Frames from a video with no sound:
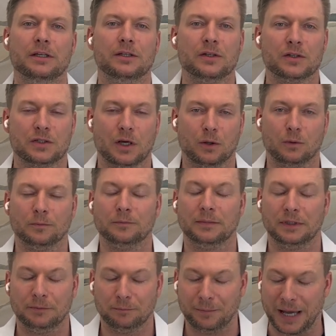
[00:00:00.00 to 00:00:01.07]
So,
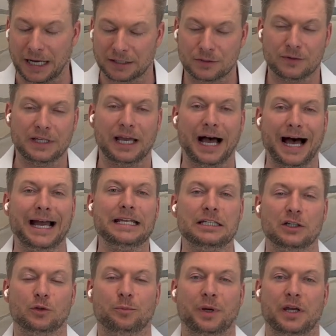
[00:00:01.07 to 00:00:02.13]
back to the
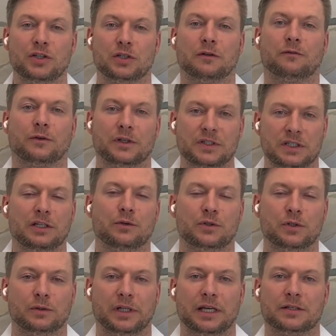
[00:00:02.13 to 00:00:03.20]
ideal patient for a
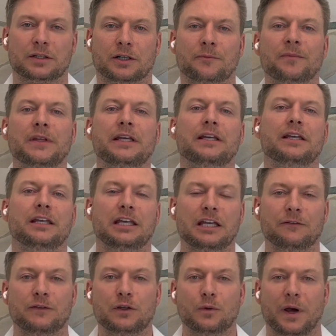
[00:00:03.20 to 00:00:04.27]
CO2 laser.
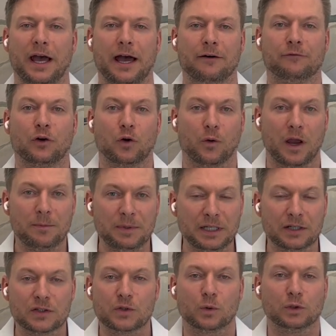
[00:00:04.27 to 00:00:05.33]
If you have
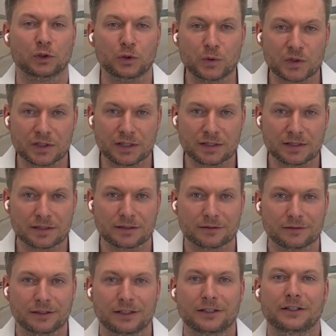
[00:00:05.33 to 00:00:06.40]
crepiness or
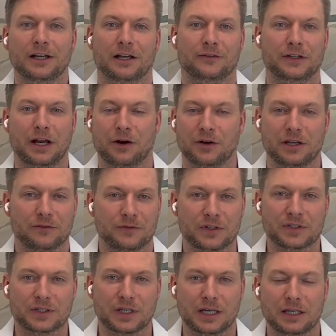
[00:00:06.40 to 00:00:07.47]
looseness of an area of the
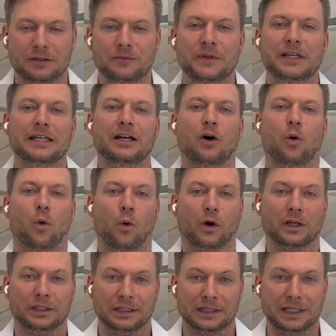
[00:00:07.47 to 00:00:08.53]
skin, or
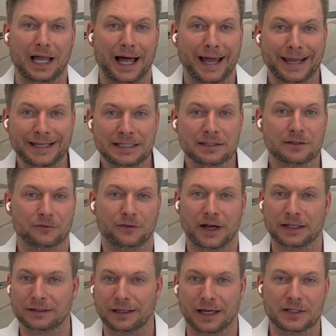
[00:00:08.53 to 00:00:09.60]
lines,
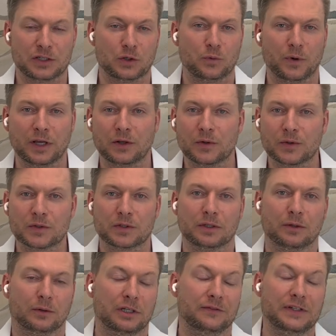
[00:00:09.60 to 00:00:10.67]
fine lines and
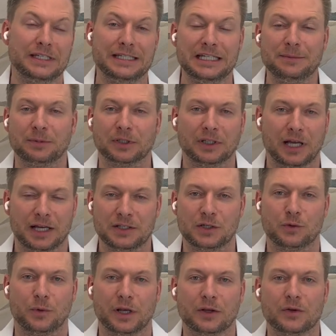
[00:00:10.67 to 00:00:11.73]
wrinkles, or even deeper lines
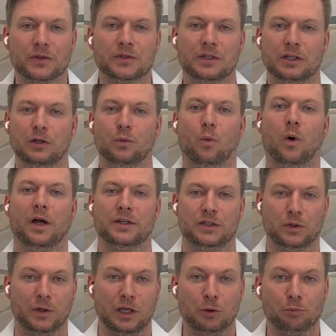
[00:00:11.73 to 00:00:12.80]
and wrinkles that you want
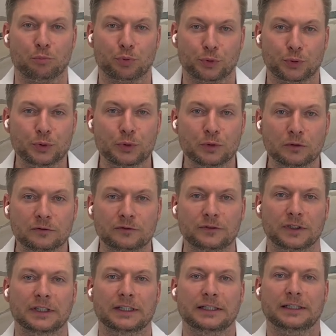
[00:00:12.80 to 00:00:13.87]
to improve
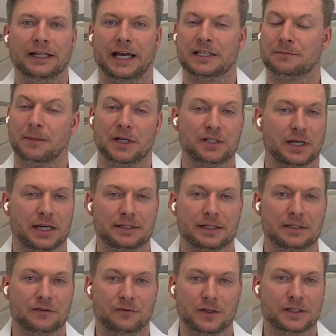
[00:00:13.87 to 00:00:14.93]
as much as
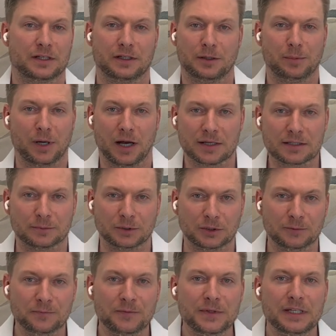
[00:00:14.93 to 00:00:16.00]
is physically
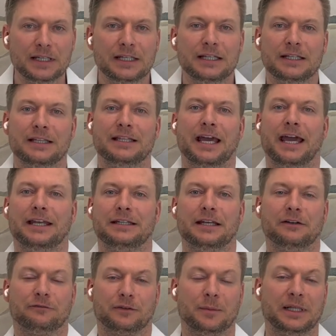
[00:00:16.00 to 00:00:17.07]
possible, then
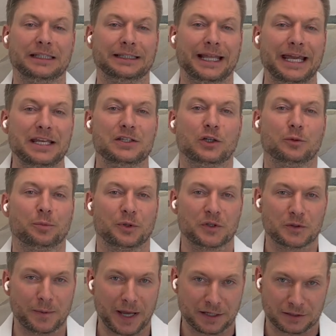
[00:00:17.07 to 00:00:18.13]
from a laser
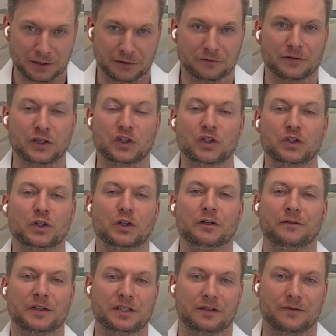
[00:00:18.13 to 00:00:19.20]
perspective, the
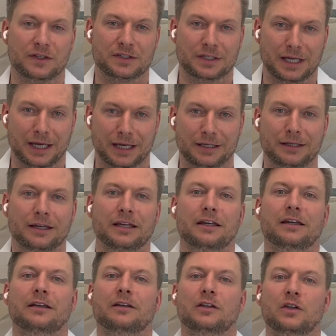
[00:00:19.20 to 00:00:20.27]
surface of the skin,
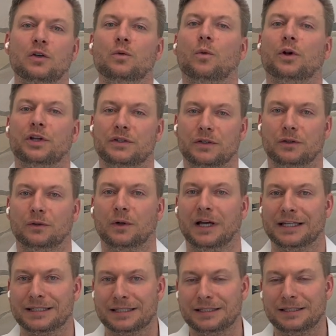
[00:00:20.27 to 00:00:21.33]
you want to do a
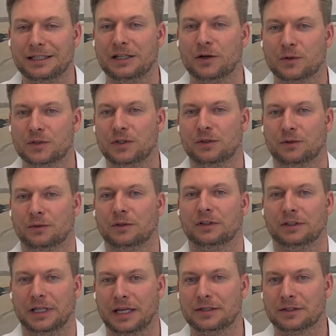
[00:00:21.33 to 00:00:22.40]
CO2
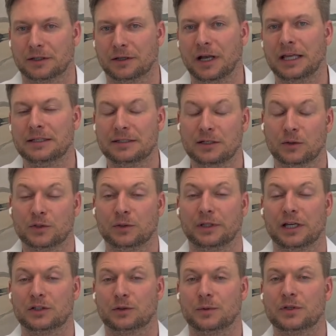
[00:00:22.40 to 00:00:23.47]
laser and CO2
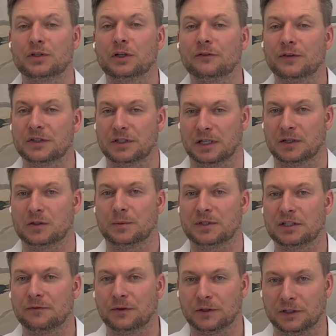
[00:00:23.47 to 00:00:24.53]
laser resurfacing
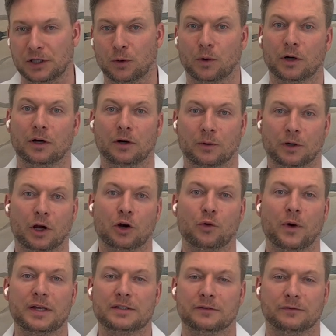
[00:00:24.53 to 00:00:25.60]
specifically, or
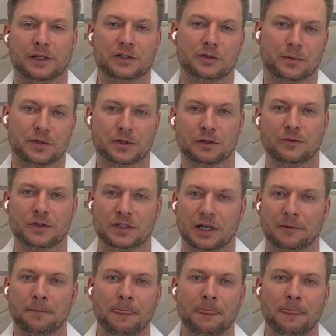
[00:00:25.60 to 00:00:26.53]
aggressive laser resurfacing.